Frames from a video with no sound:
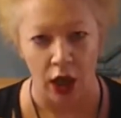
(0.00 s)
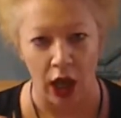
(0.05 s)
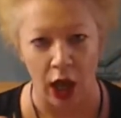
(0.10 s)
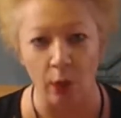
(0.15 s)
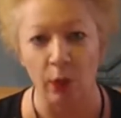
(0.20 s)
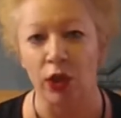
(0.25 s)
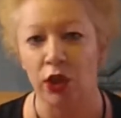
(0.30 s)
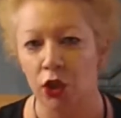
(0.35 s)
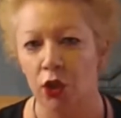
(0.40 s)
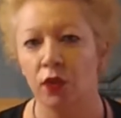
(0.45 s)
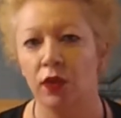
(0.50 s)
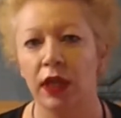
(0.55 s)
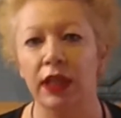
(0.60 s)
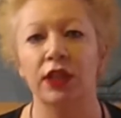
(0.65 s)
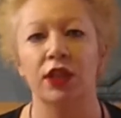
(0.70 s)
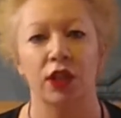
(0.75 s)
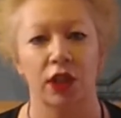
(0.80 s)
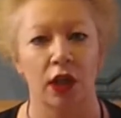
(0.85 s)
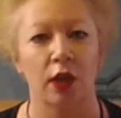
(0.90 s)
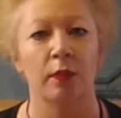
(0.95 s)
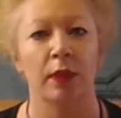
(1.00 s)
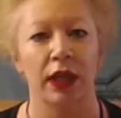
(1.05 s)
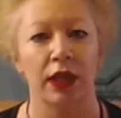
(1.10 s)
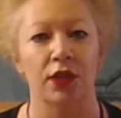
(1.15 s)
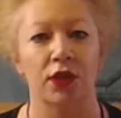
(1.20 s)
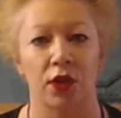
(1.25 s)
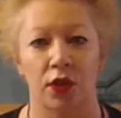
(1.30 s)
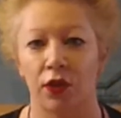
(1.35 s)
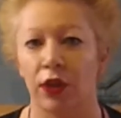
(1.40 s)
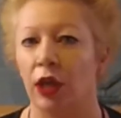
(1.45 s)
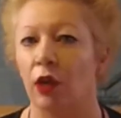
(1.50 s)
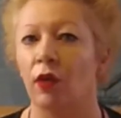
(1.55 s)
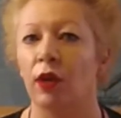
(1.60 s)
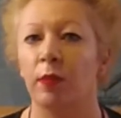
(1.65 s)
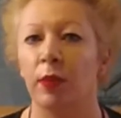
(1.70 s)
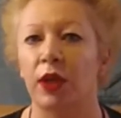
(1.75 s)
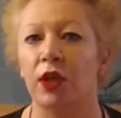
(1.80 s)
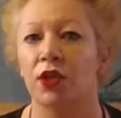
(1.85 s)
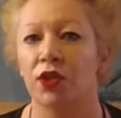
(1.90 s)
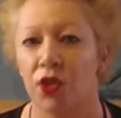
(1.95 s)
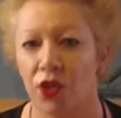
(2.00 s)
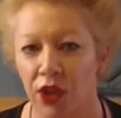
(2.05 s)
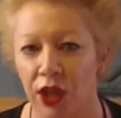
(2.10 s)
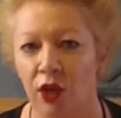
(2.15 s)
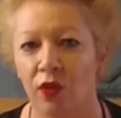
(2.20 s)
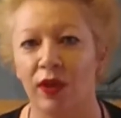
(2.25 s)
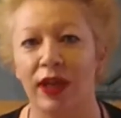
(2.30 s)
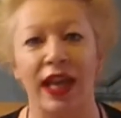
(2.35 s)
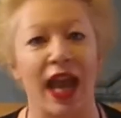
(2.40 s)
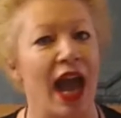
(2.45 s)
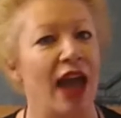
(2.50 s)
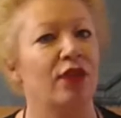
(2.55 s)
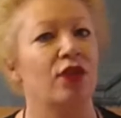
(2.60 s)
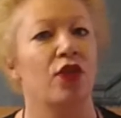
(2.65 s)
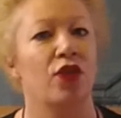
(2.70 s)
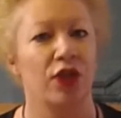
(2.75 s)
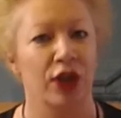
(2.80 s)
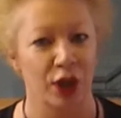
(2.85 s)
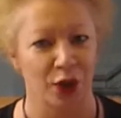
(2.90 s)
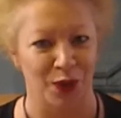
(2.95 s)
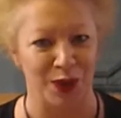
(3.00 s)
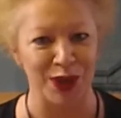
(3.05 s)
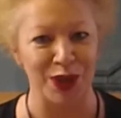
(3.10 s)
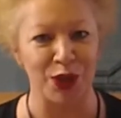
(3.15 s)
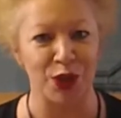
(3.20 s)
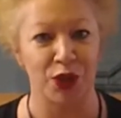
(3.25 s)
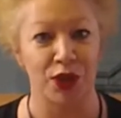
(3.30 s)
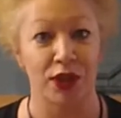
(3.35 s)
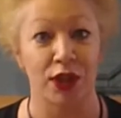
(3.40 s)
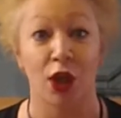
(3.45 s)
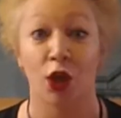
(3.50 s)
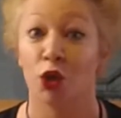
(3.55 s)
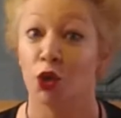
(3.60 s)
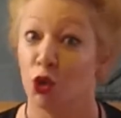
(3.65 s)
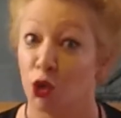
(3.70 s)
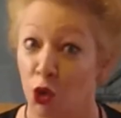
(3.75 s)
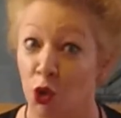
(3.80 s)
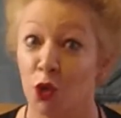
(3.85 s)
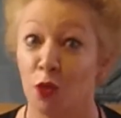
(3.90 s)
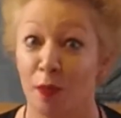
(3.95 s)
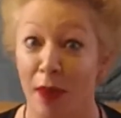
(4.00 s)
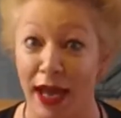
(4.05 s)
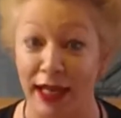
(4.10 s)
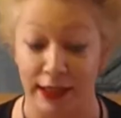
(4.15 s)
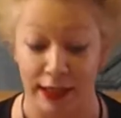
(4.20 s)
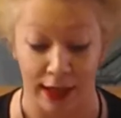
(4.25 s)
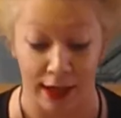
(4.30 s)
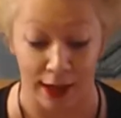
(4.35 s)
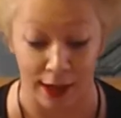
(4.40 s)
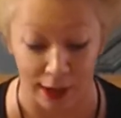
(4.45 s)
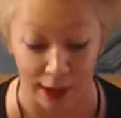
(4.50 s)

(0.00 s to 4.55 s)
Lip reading: And we do need to commit to theory because theory and theorists do matter